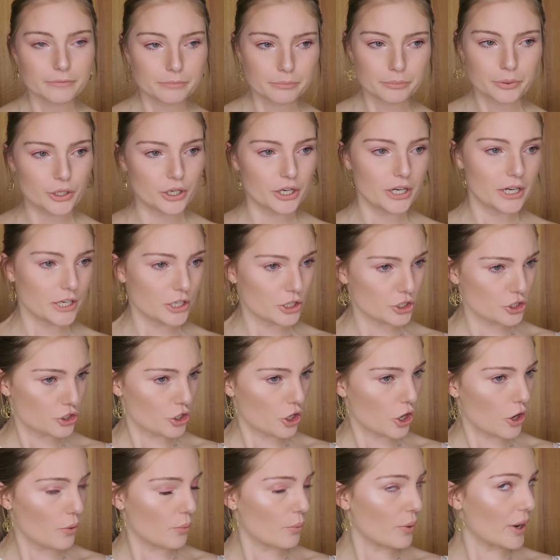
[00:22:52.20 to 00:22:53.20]
beauty
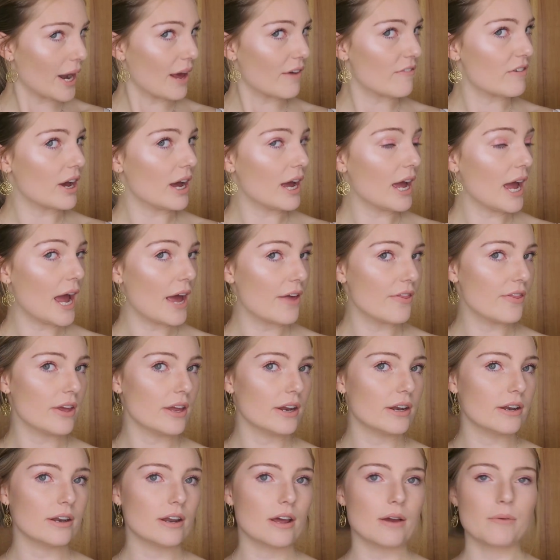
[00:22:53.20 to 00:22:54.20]
shot, whatever, and
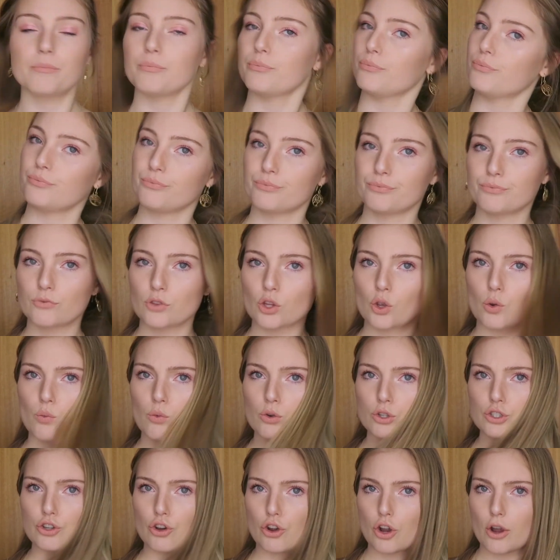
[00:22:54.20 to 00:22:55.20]
then
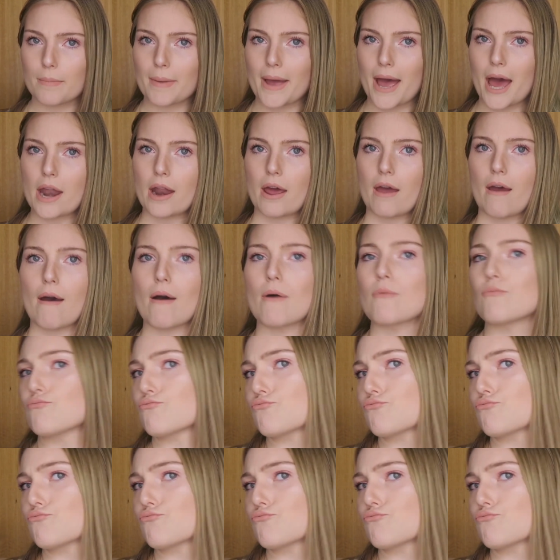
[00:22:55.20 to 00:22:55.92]
we'll talk about it.